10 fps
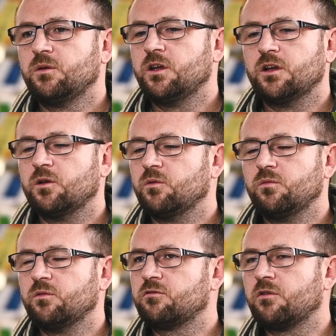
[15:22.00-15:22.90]
you know,
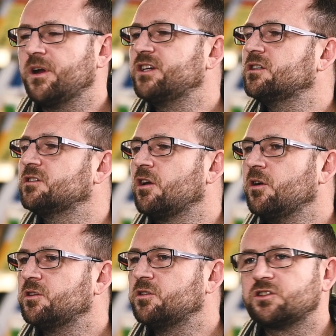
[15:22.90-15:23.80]
Croatians
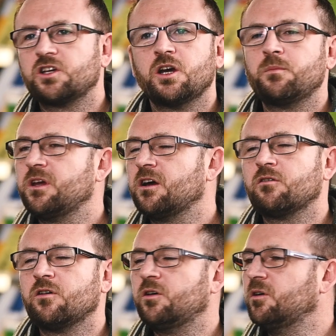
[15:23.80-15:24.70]
going to Serbia
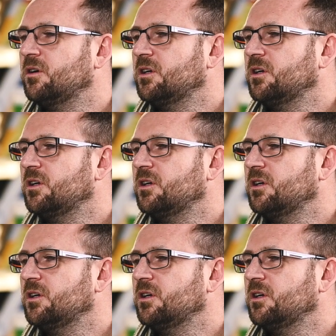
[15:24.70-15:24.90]
or